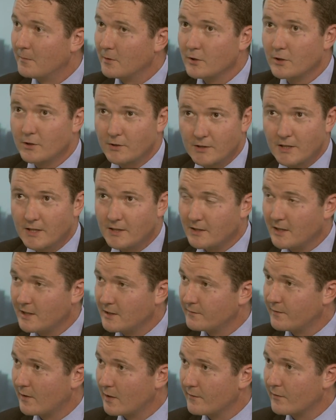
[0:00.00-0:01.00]

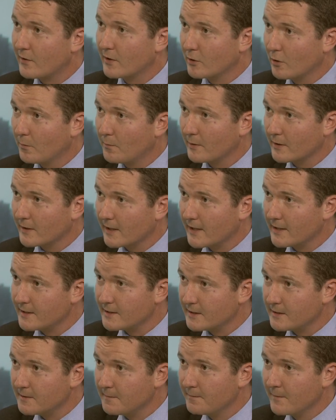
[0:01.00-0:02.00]
is very, very
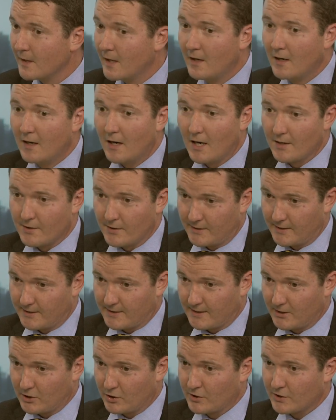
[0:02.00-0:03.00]
complicated. Other
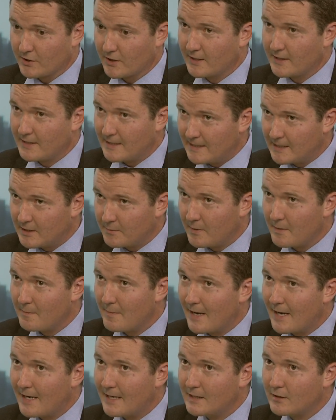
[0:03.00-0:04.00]
decisions that need to be
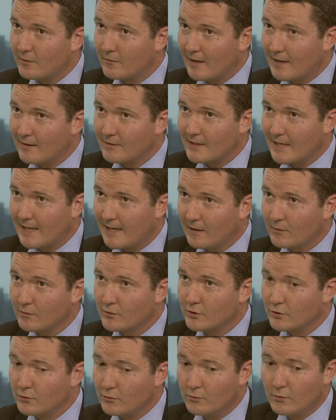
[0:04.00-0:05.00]
made around how
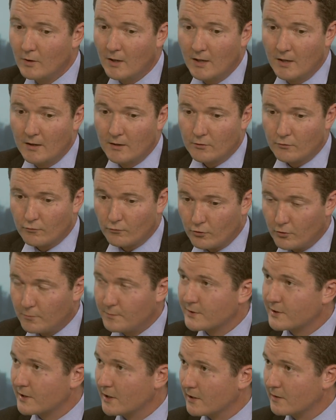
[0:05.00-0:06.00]
to
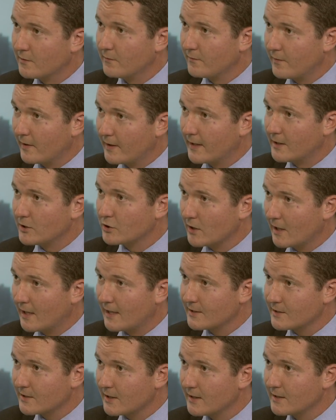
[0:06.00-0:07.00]
group certain financial
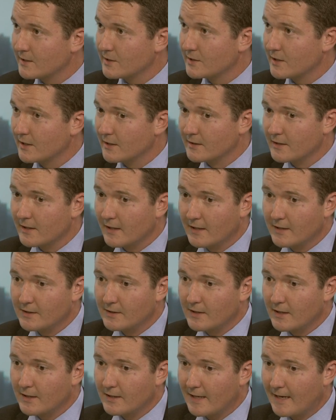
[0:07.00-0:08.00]
assets
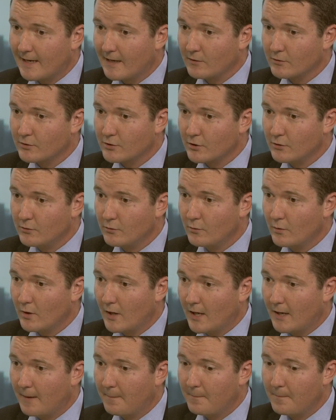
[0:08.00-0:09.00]
and how
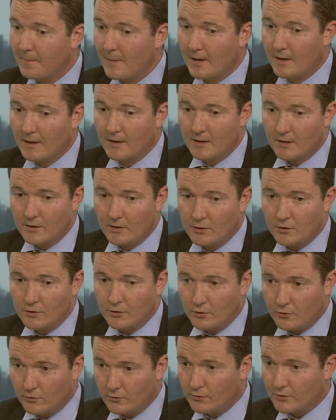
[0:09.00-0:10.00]
to
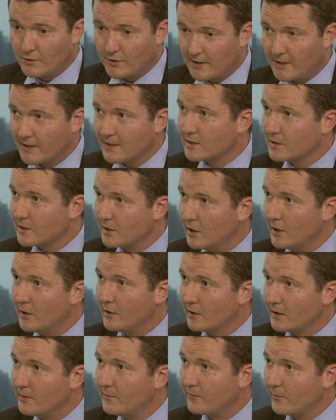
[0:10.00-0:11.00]
use the
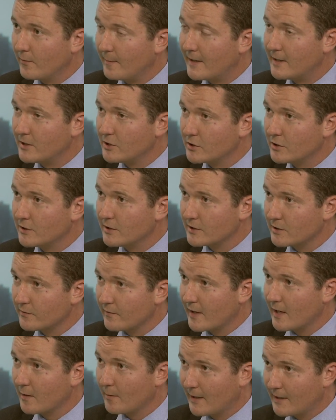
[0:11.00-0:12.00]
external information that's
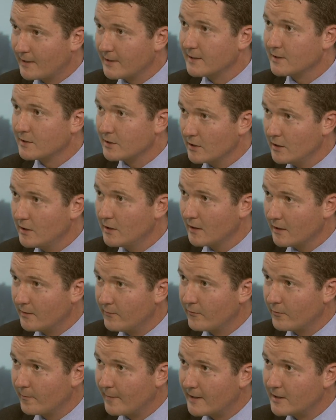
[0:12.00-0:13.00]
available and the internal
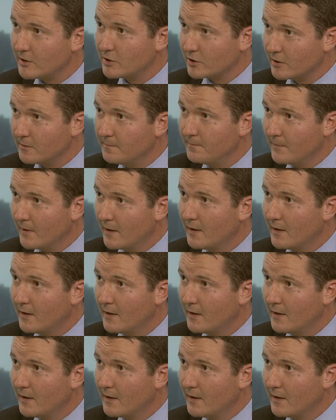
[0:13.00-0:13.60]
information